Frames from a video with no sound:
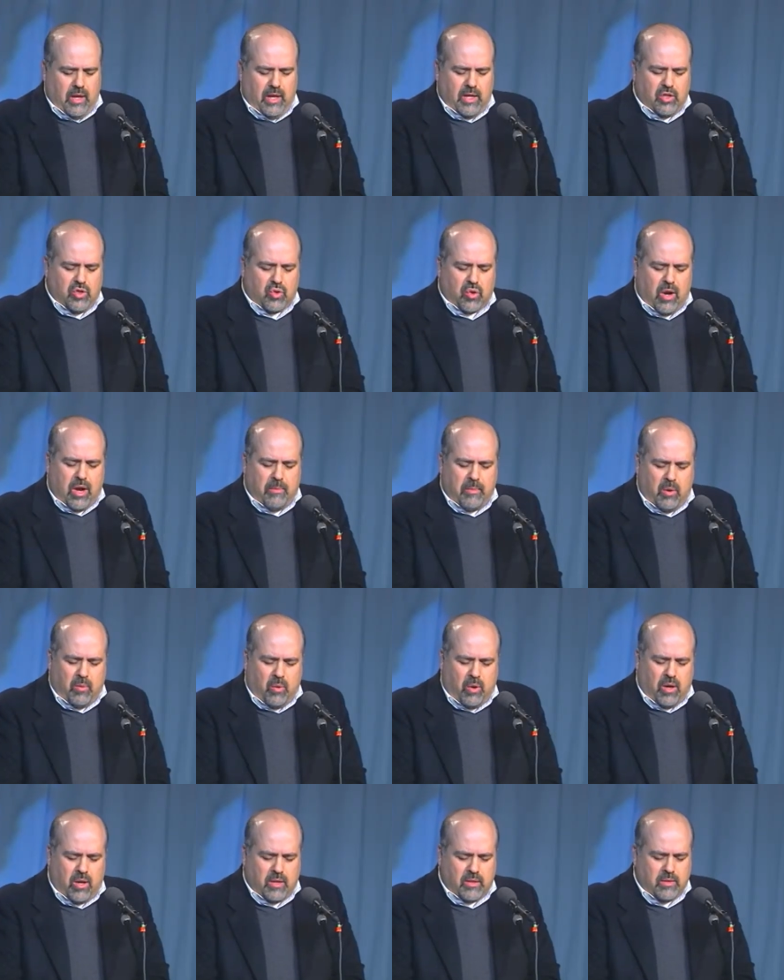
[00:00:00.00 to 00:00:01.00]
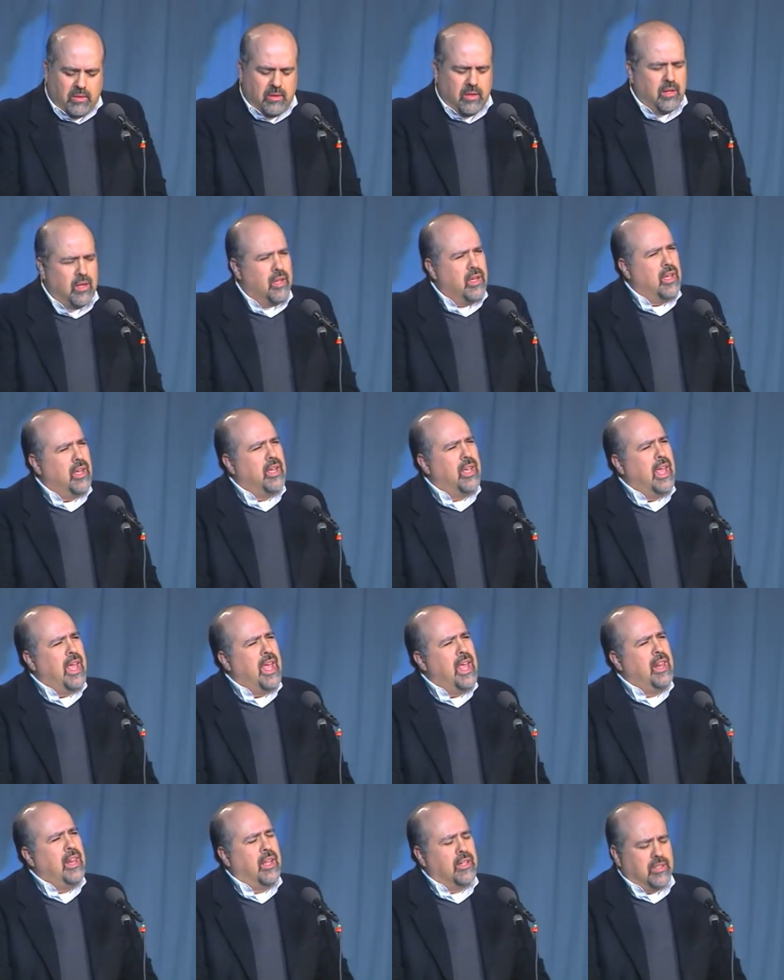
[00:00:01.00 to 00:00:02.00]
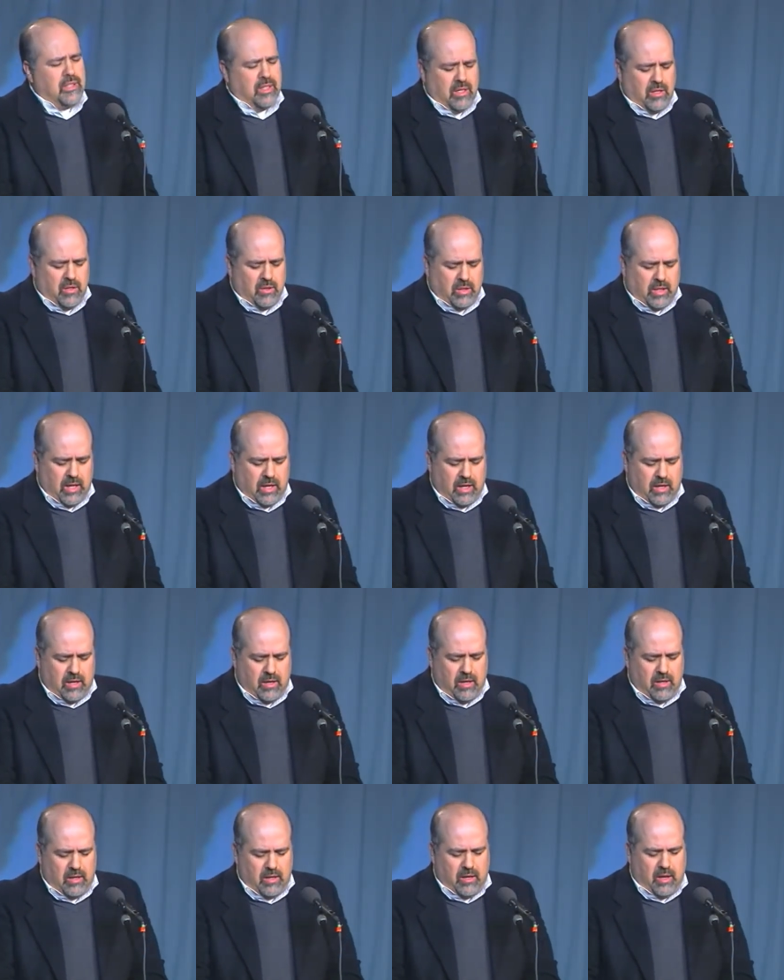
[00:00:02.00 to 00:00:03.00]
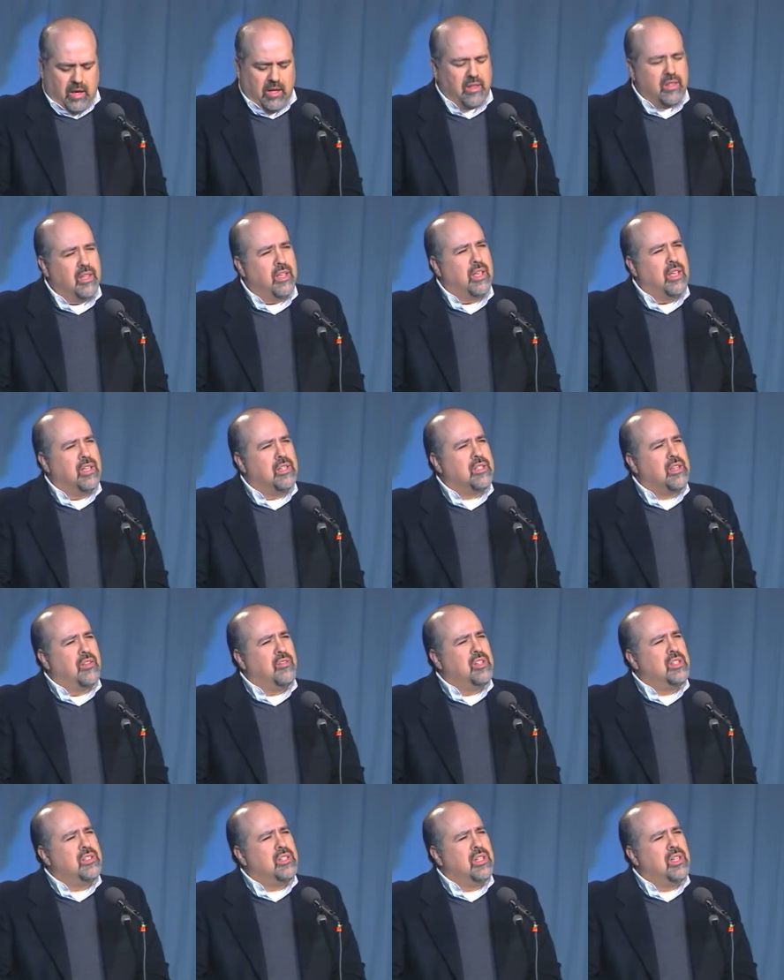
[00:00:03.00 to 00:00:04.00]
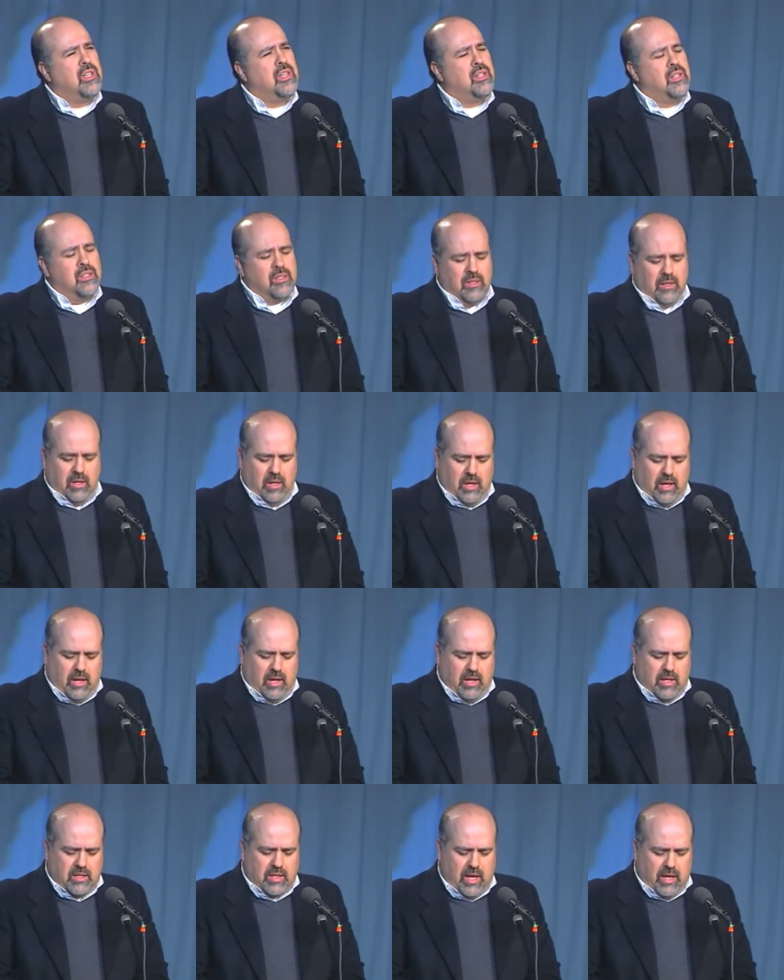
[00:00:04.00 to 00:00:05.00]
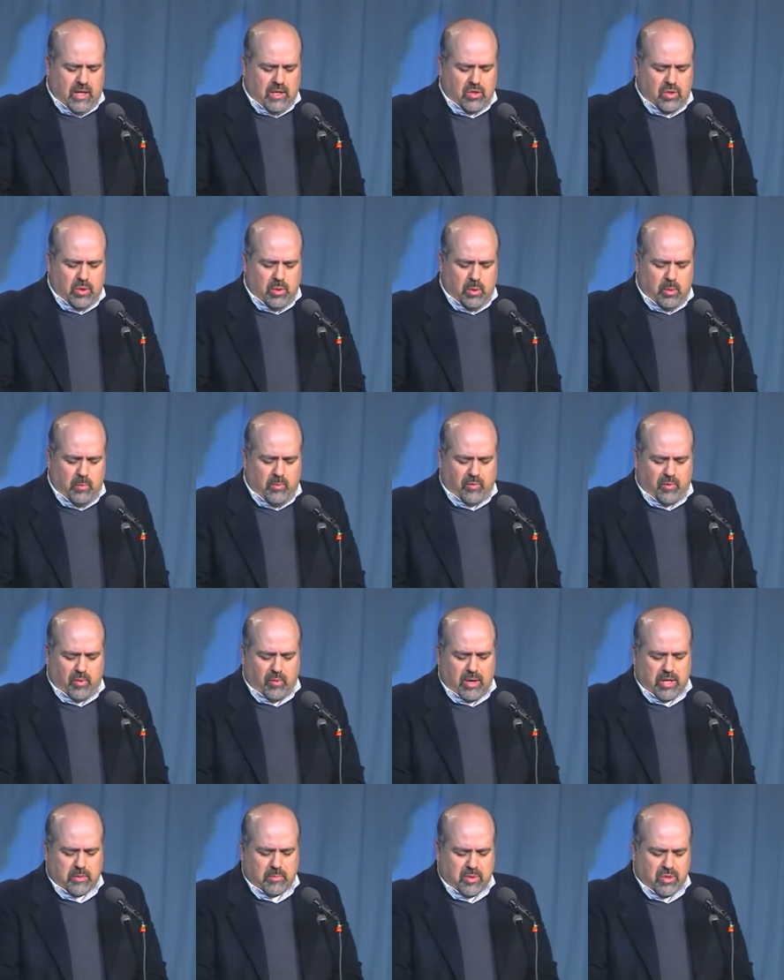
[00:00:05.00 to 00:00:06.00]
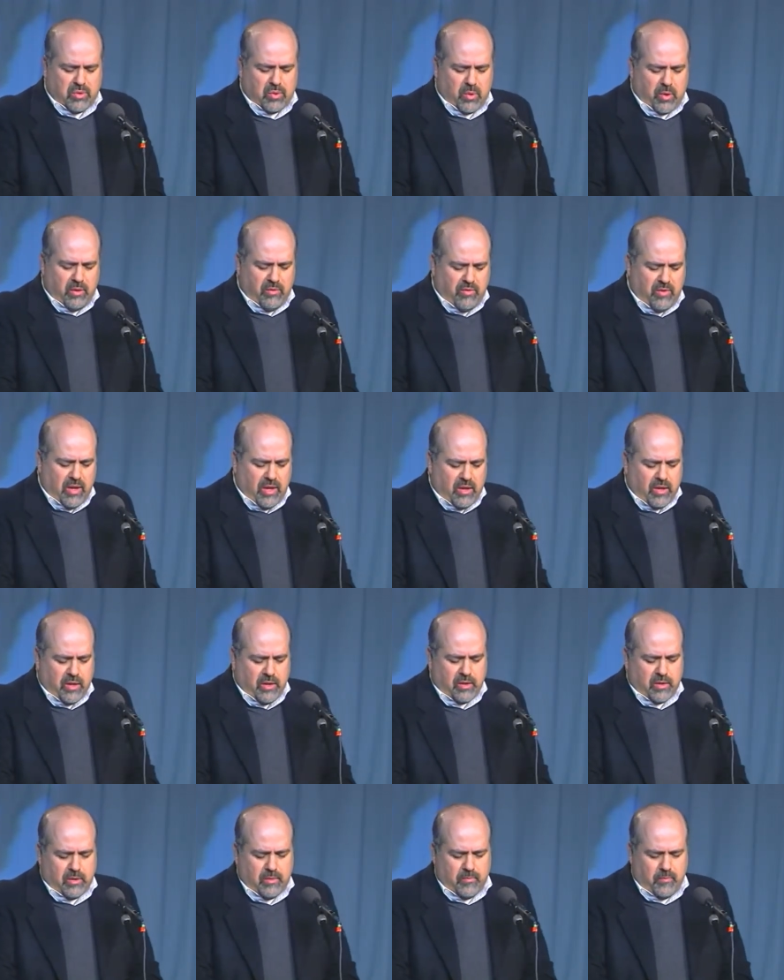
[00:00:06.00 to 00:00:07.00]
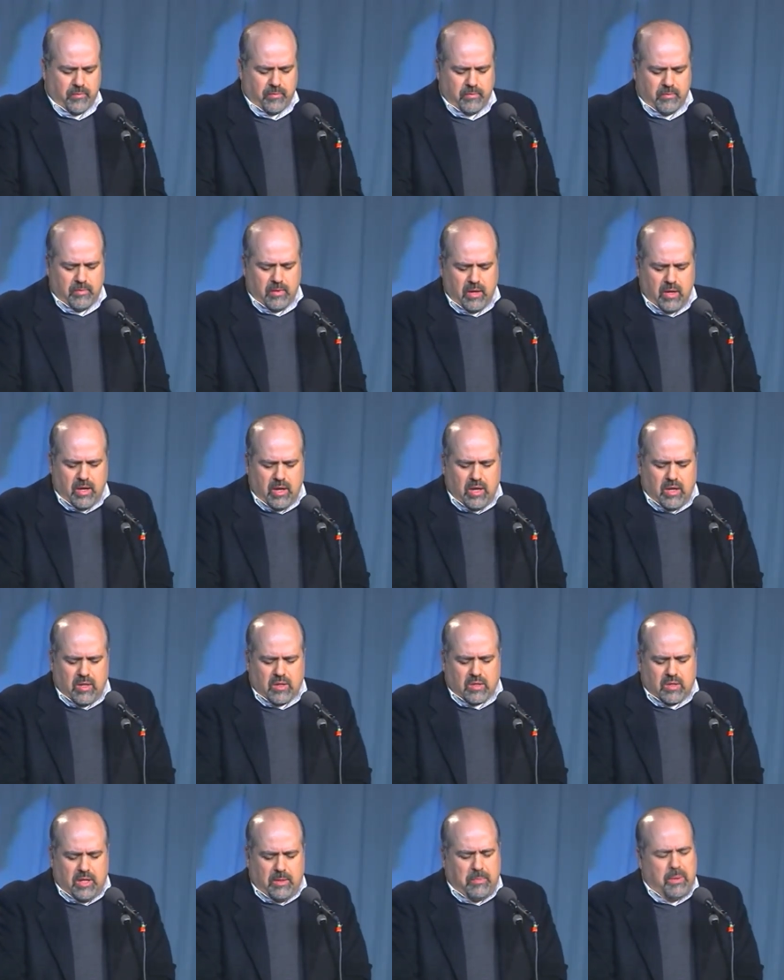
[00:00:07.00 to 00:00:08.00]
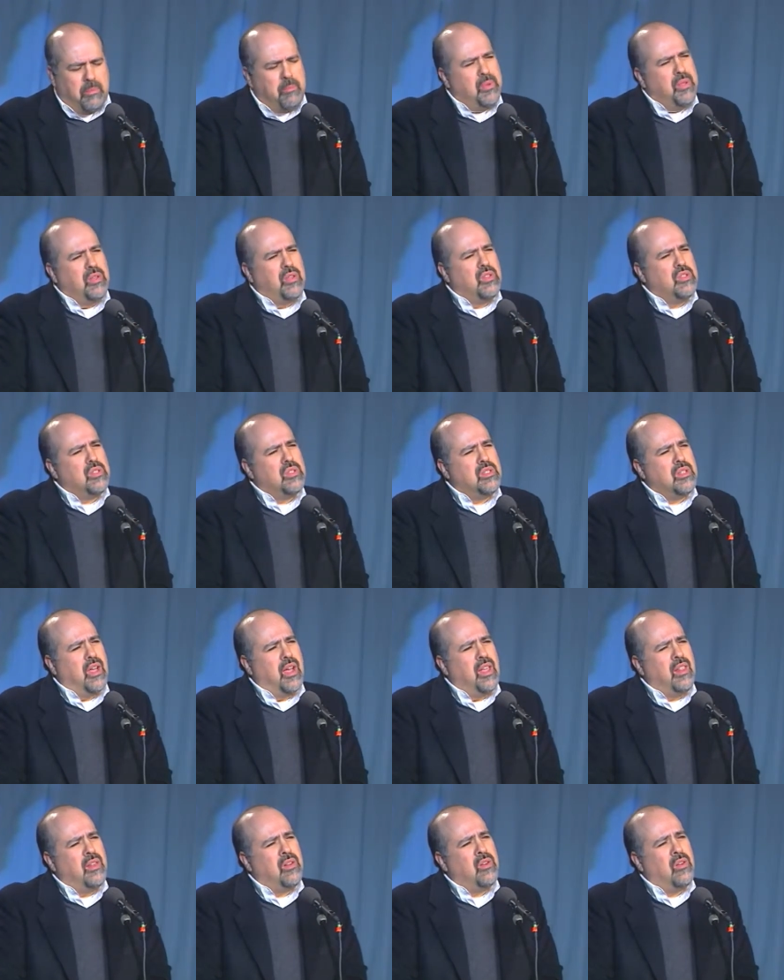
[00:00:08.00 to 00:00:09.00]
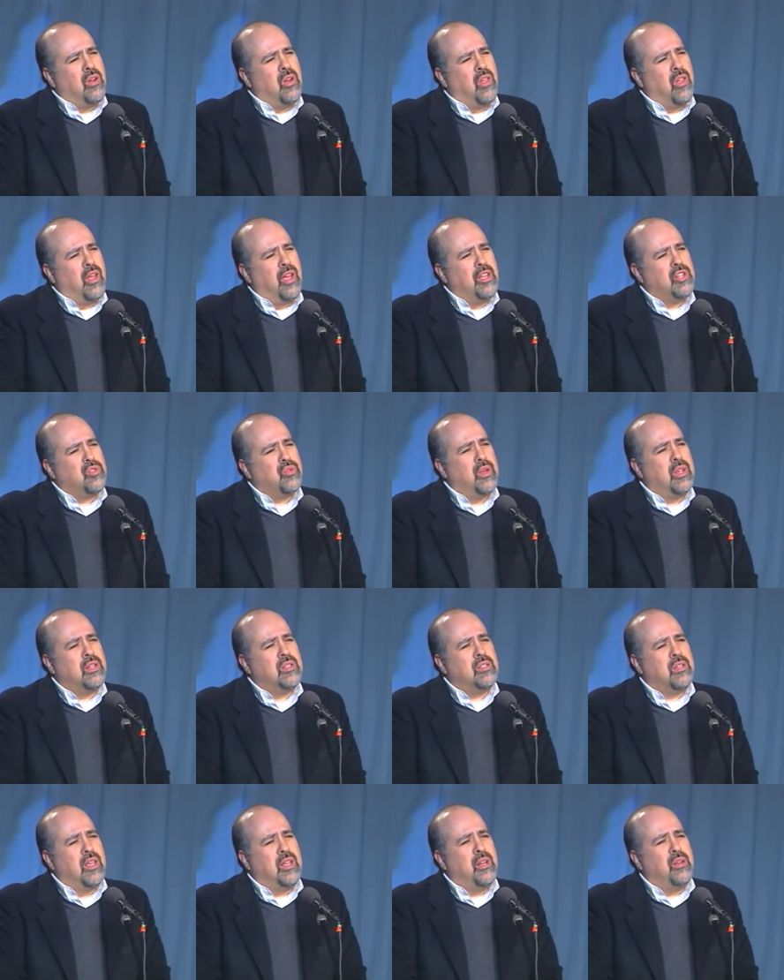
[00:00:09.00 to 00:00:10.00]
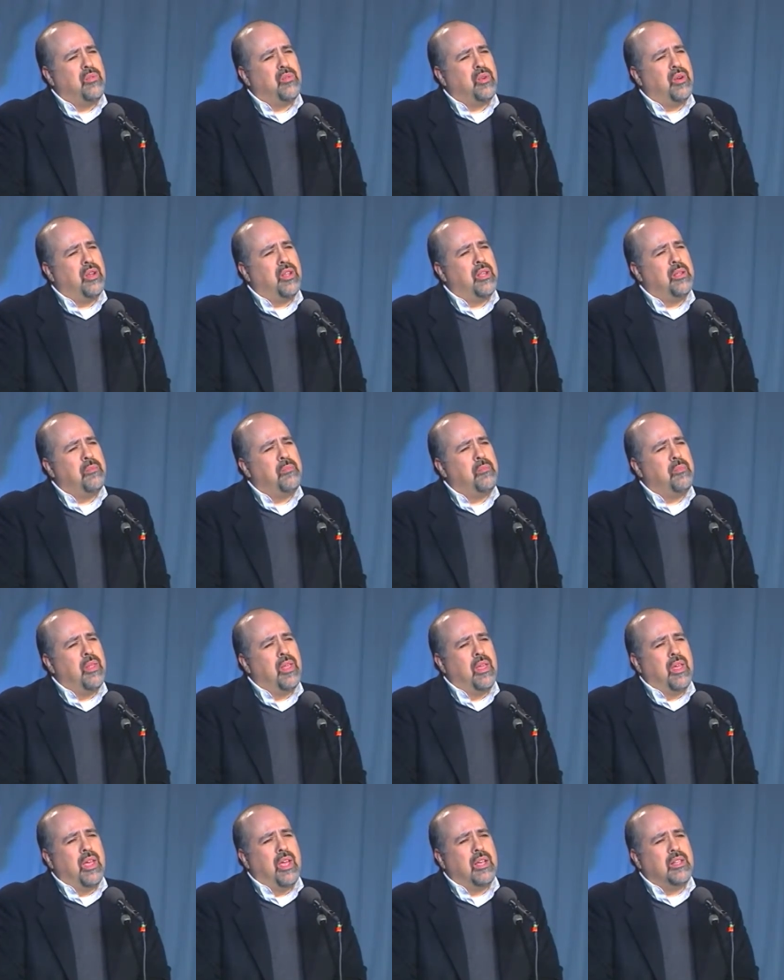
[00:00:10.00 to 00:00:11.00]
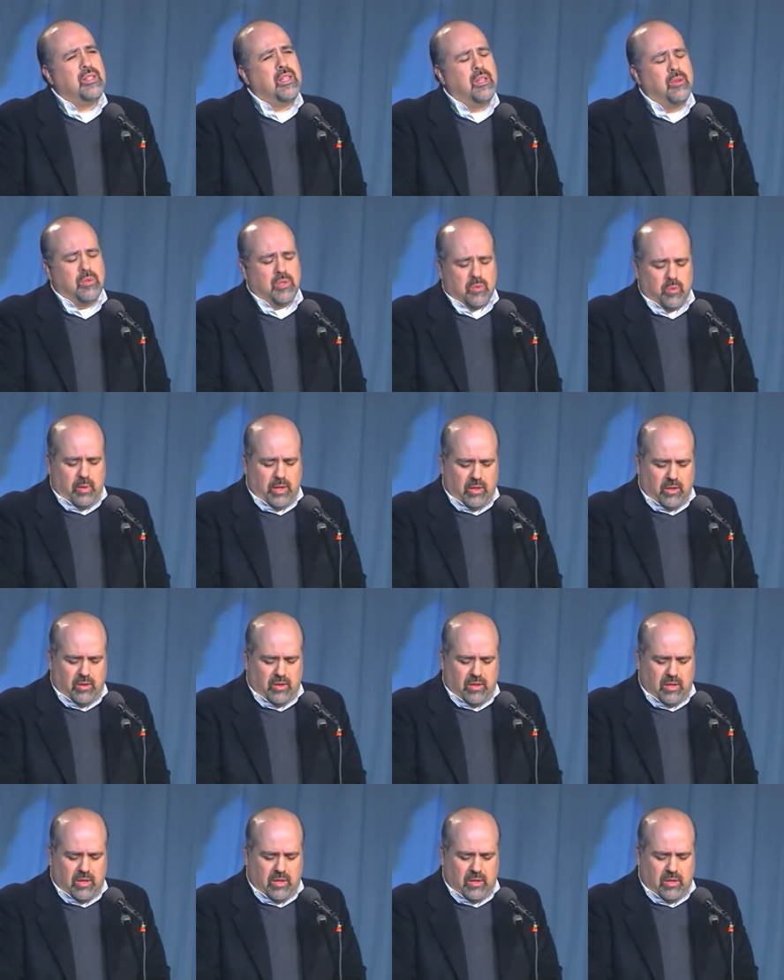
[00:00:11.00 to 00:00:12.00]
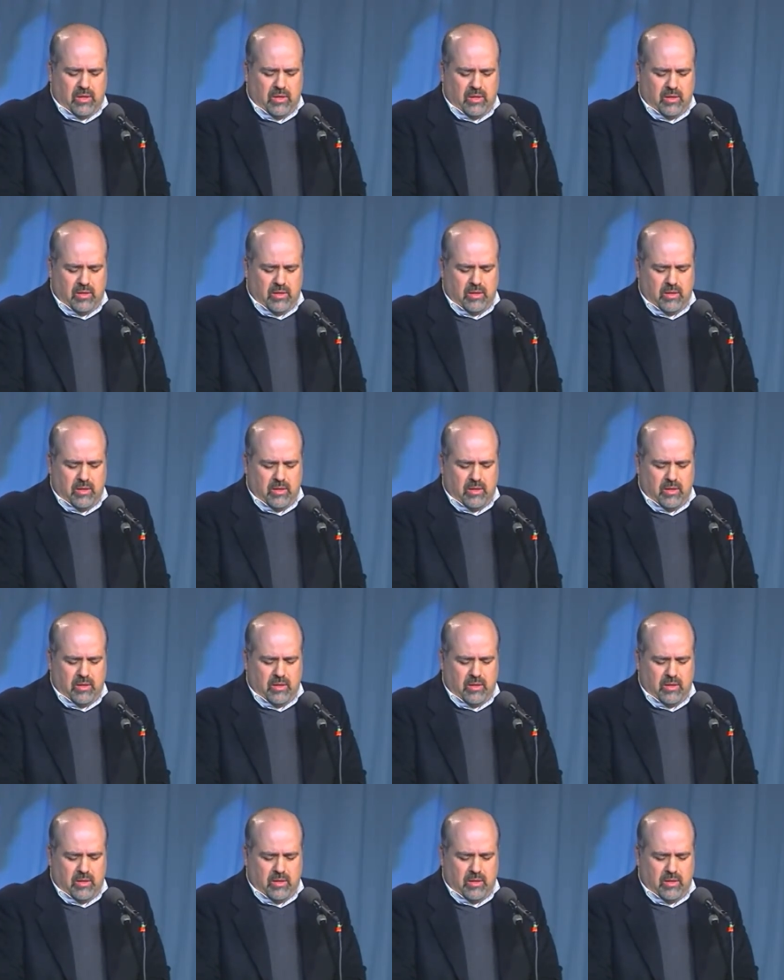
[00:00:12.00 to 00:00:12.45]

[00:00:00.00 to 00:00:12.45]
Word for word: In Trauma 1, a gay Latino kid, I think he's 17, is getting tubed for respiratory failure. Sleeping pills and Tylenol, I translated for him as he was wheeled in.